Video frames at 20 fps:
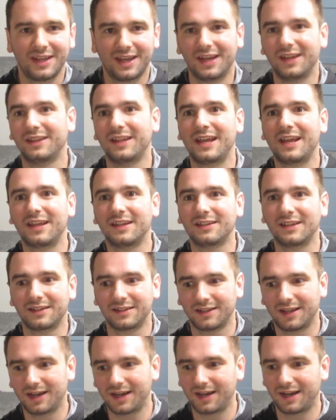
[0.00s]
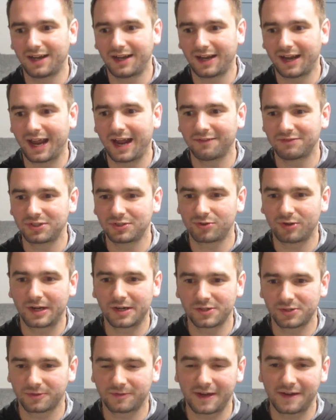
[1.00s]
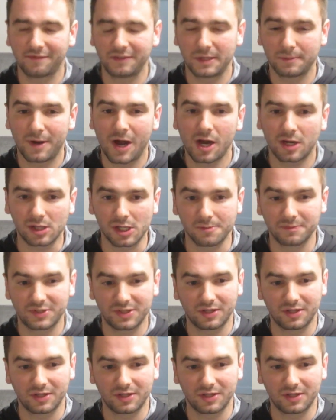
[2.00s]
And they have to try to survive the apocalypse.